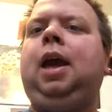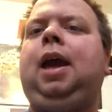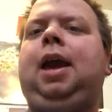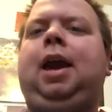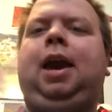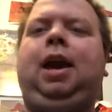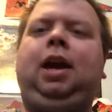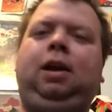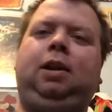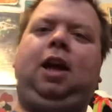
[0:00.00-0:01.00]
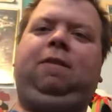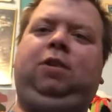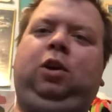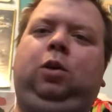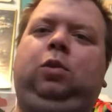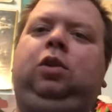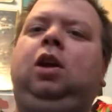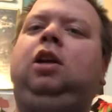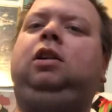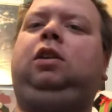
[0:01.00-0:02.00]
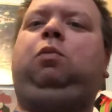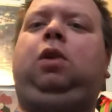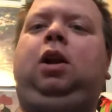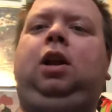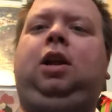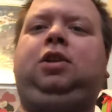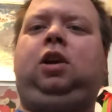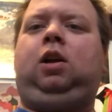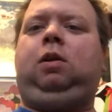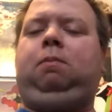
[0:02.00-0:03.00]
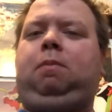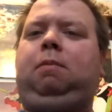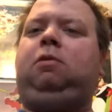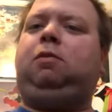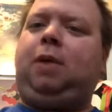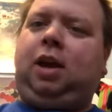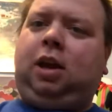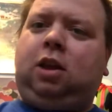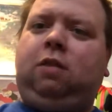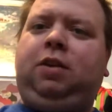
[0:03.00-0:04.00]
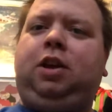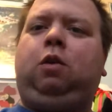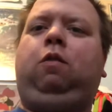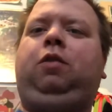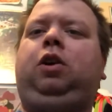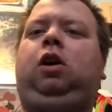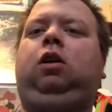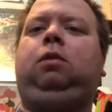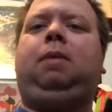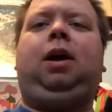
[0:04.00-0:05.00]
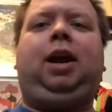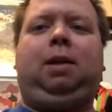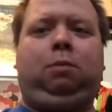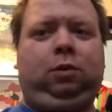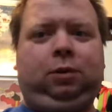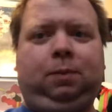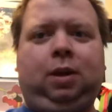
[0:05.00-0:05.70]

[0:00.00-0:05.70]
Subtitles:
Hey nephews, just wanted to let y'all, just making another video for y'all about animals.